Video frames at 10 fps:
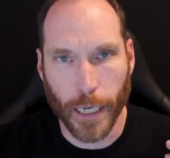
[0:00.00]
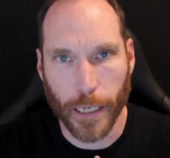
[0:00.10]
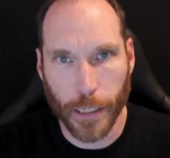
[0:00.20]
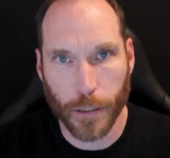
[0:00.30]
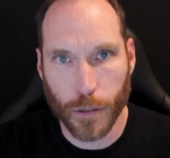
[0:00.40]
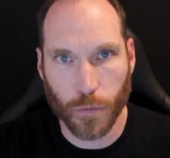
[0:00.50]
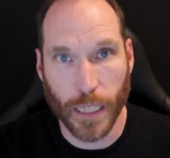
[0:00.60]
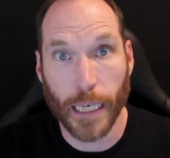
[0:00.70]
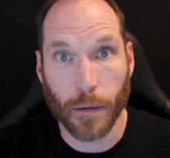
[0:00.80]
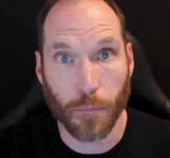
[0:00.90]
okay, here's
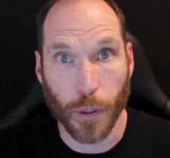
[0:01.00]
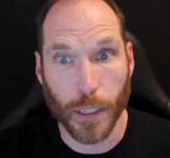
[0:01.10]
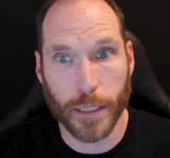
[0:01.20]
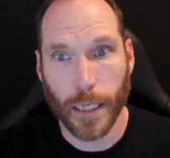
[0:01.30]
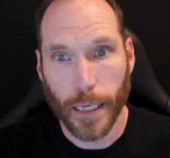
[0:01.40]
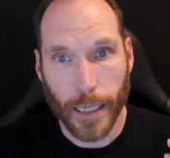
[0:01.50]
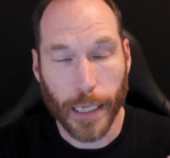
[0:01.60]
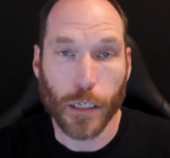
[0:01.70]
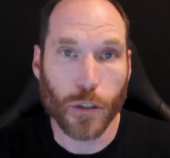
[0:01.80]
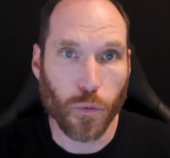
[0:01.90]
the inputs.
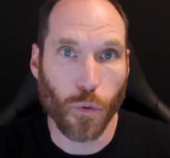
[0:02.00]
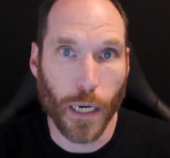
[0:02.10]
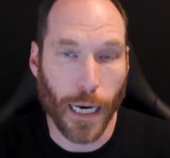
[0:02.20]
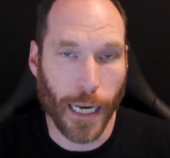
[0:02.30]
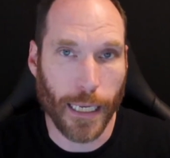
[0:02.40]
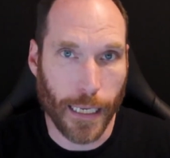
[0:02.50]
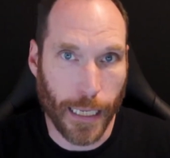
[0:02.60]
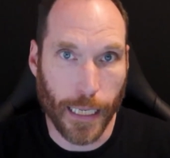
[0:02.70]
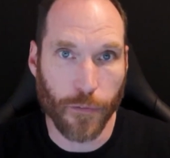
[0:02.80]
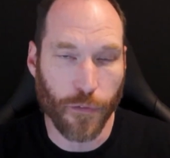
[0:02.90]
Here's what I
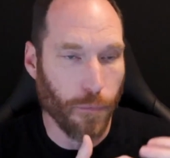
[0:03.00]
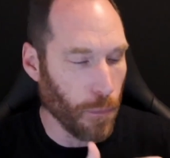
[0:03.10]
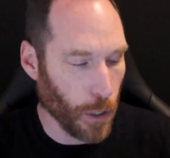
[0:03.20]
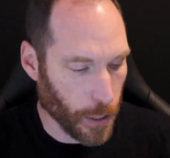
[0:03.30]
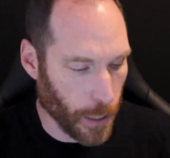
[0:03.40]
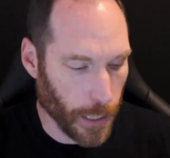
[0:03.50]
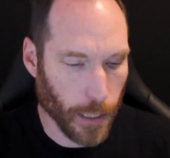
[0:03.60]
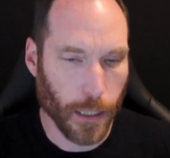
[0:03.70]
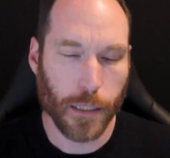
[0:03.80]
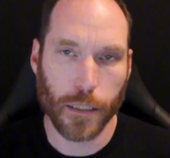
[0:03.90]
need from marketing
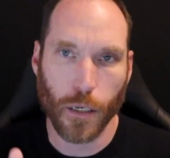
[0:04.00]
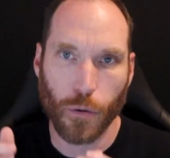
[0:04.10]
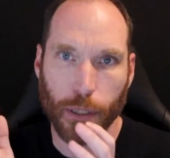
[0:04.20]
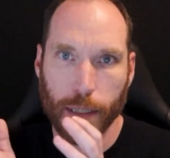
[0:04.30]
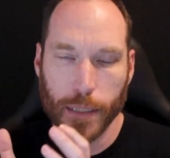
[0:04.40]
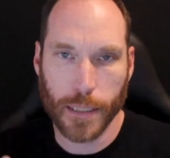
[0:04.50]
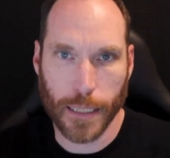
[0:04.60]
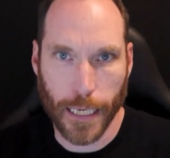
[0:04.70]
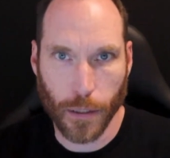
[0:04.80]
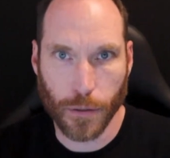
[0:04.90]
to go into
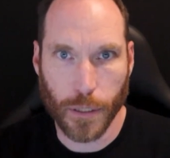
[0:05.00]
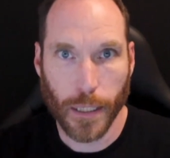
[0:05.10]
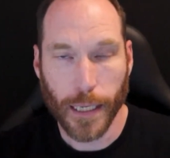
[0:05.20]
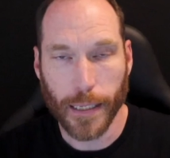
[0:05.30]
sales.